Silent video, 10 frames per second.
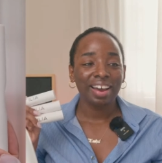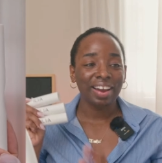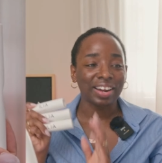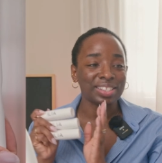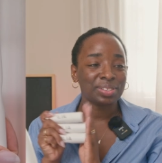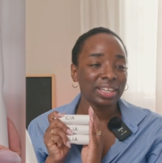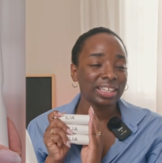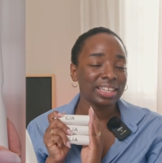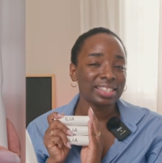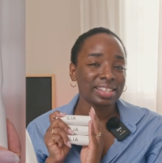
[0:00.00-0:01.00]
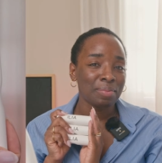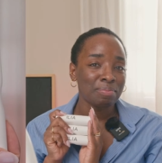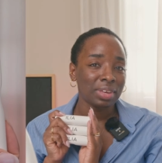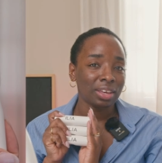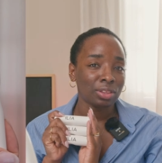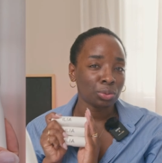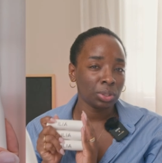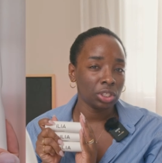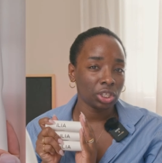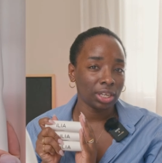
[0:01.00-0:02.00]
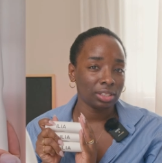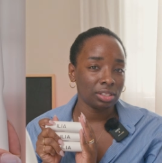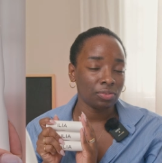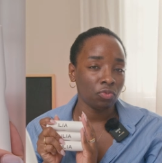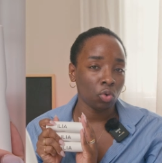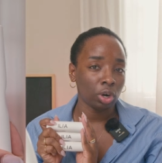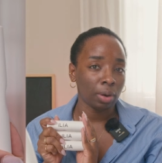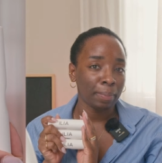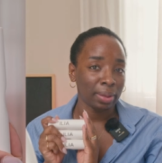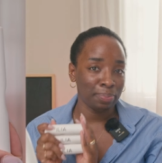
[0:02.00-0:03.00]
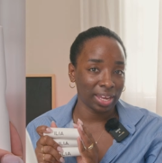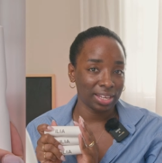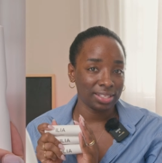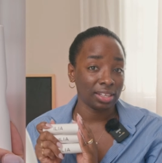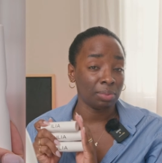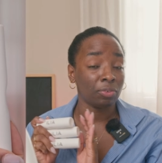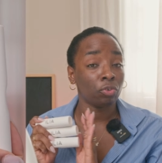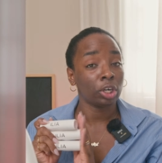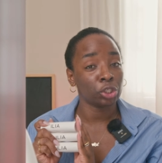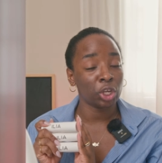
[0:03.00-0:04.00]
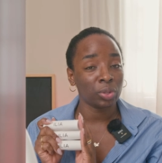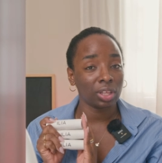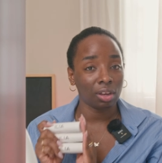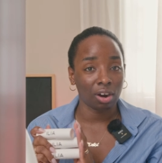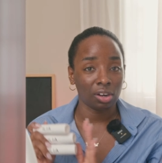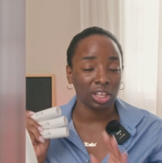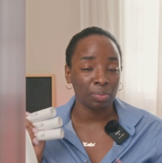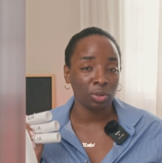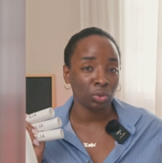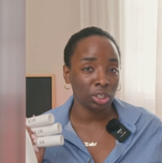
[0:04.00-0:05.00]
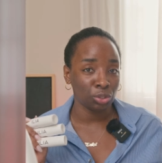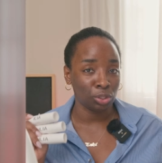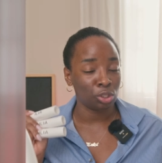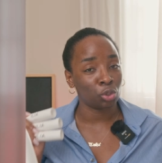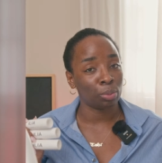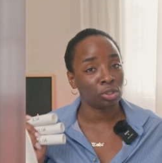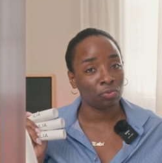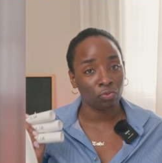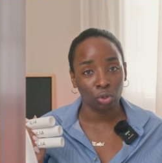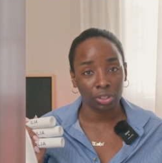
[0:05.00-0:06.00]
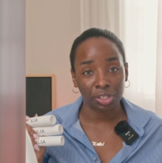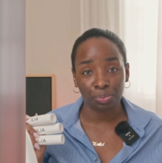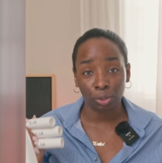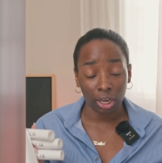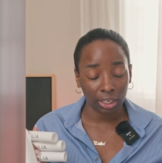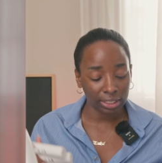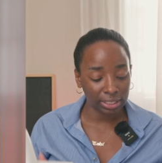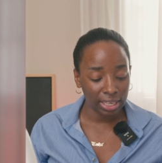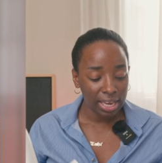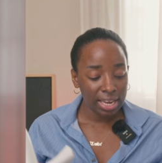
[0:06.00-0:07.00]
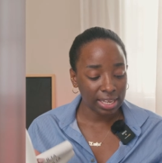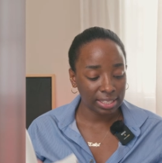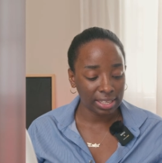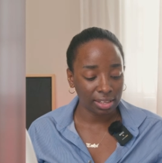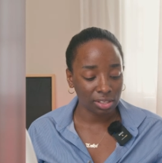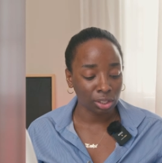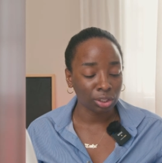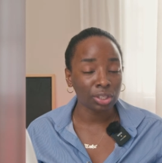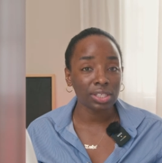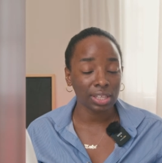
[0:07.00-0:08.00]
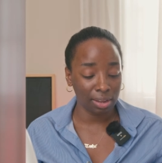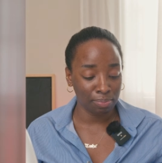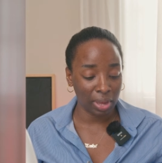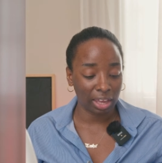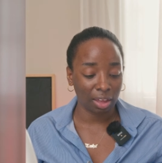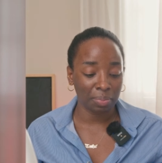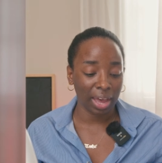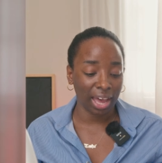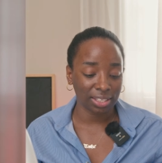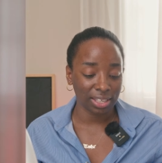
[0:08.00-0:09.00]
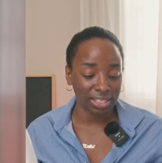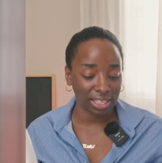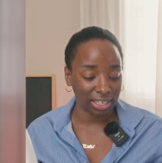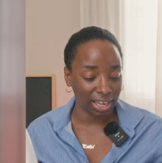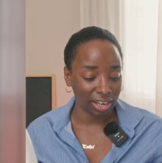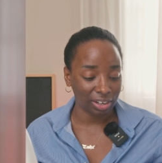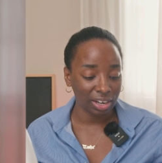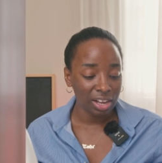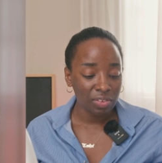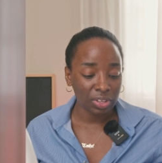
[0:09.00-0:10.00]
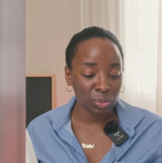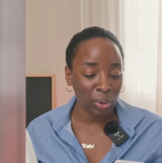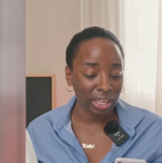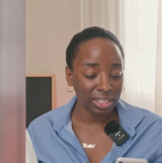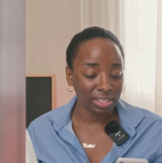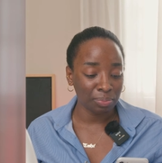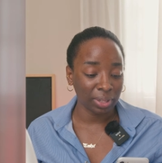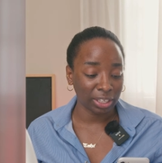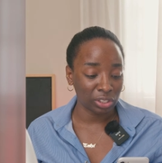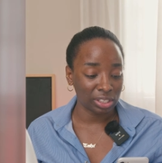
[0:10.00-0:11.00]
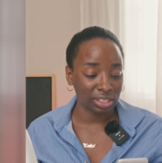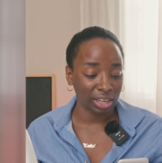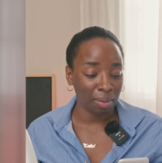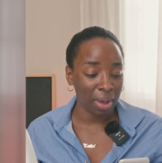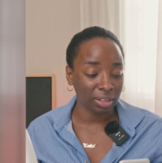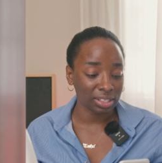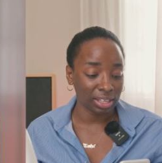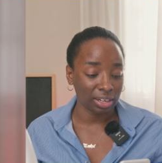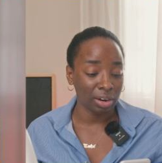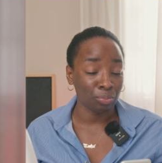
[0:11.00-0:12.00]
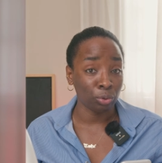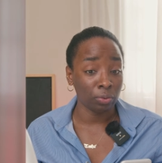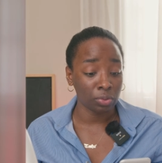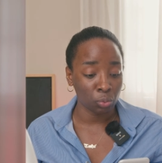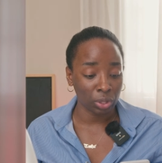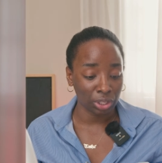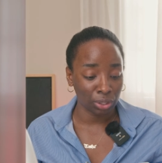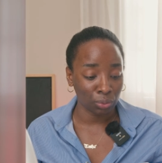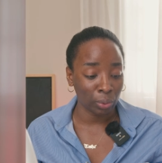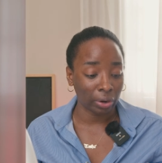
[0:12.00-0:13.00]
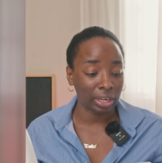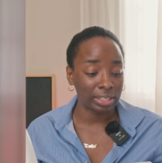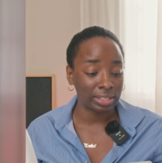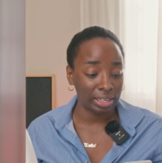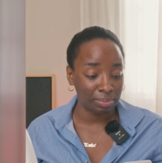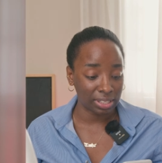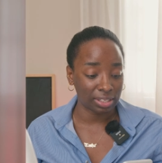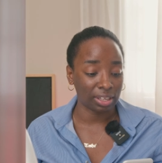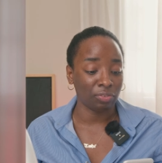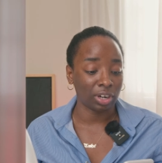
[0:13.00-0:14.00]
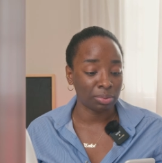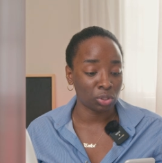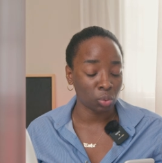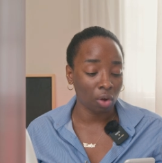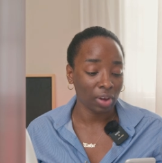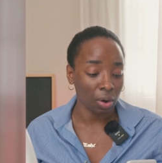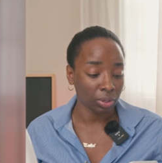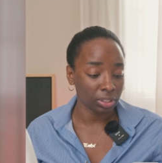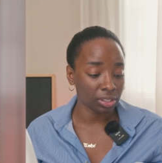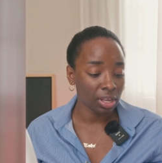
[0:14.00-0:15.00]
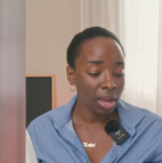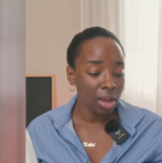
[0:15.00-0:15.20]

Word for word: All right, so ILIA sent me 3 shades for my base. And before I show you what they are, let me read you the description for this product. It says, looks like makeup, acts like skincare. This weightless complexion stick melts in and moves with you, wearing seamlessly for up to 12 hours.